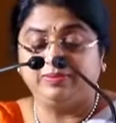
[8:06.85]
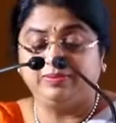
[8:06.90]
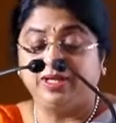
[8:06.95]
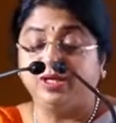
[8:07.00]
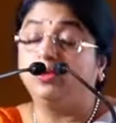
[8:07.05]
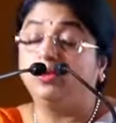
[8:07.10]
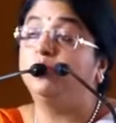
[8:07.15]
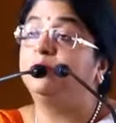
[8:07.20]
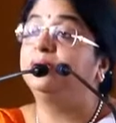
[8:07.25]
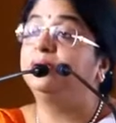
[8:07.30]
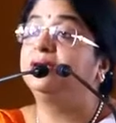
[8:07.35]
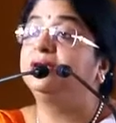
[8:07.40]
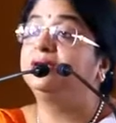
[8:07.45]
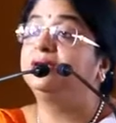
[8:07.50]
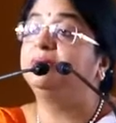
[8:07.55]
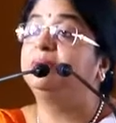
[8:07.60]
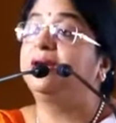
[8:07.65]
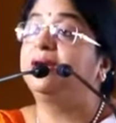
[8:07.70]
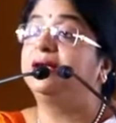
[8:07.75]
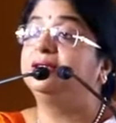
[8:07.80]
by opening
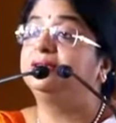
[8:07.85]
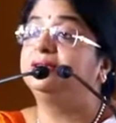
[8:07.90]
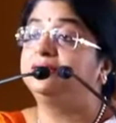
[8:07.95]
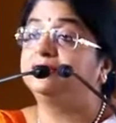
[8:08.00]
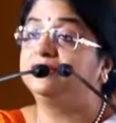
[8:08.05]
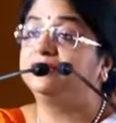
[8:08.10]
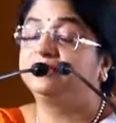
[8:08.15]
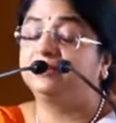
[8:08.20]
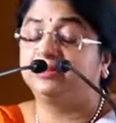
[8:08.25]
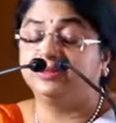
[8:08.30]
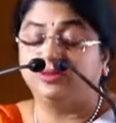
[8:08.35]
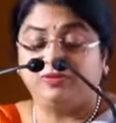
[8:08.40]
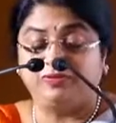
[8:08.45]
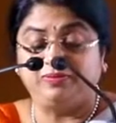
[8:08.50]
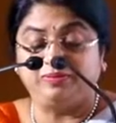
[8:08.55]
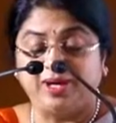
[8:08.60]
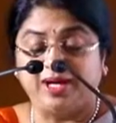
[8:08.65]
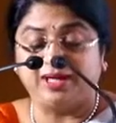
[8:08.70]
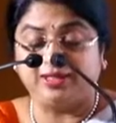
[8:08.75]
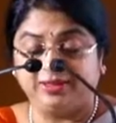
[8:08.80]
the branches
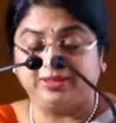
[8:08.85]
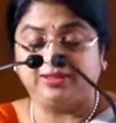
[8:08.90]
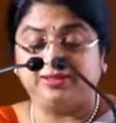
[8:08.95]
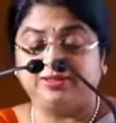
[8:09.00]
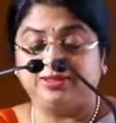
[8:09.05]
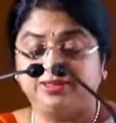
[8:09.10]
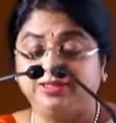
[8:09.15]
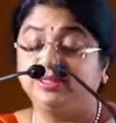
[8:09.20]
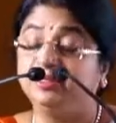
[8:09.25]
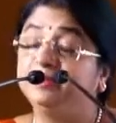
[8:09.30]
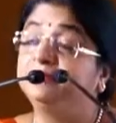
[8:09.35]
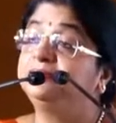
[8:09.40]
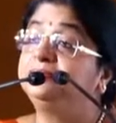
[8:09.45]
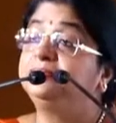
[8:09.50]
of Margadarshi